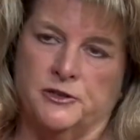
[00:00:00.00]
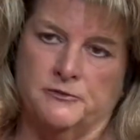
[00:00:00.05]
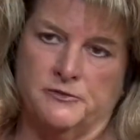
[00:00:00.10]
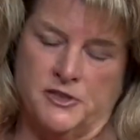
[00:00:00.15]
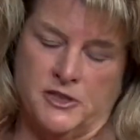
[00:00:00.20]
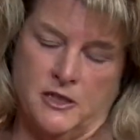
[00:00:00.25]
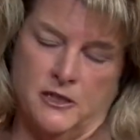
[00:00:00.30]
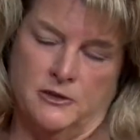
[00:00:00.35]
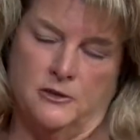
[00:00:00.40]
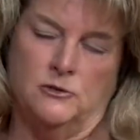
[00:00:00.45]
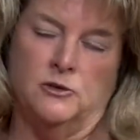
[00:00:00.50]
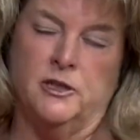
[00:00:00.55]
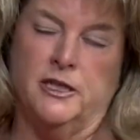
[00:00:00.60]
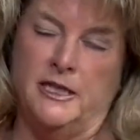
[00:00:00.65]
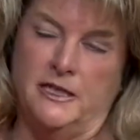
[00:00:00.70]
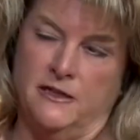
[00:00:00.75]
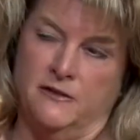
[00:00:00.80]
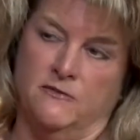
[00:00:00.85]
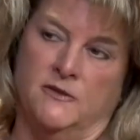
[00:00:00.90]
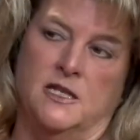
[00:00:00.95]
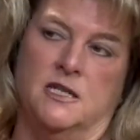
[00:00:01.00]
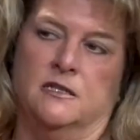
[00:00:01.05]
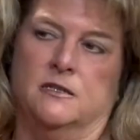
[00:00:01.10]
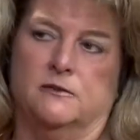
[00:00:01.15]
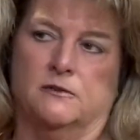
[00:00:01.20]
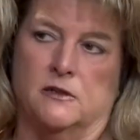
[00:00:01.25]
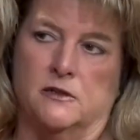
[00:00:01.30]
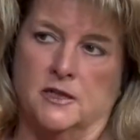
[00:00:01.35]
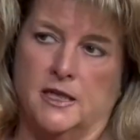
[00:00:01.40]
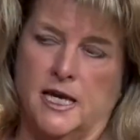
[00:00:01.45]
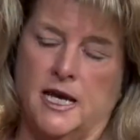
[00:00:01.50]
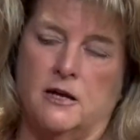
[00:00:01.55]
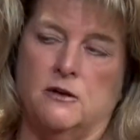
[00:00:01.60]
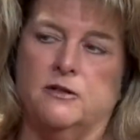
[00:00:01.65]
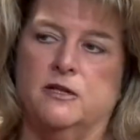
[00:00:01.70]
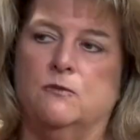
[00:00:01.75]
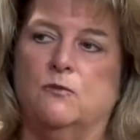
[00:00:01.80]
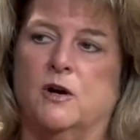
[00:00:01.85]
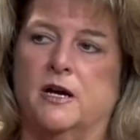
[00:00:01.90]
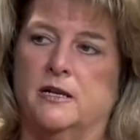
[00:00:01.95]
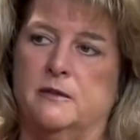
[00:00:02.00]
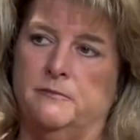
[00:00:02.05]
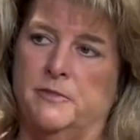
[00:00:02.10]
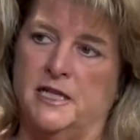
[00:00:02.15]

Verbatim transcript: it was kind of looking at things on a county-wide